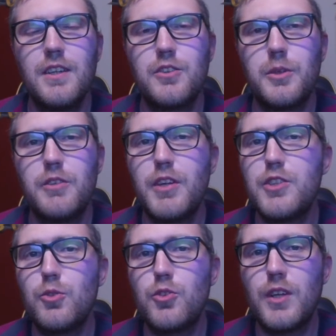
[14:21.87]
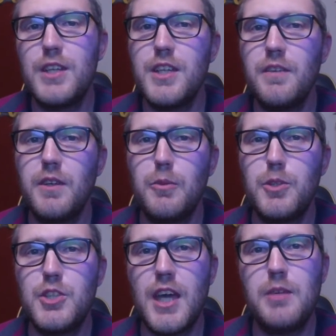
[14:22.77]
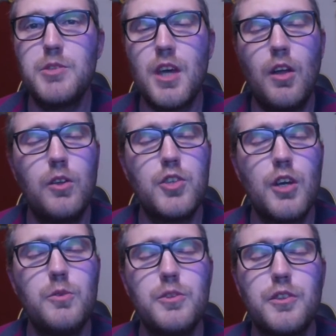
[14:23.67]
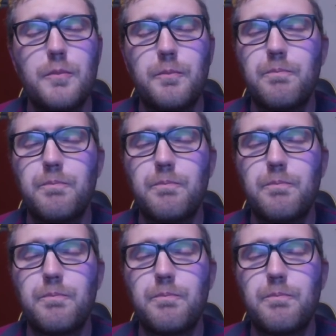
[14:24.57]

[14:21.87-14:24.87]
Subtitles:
So in the original trilogy, it was James L. Jones.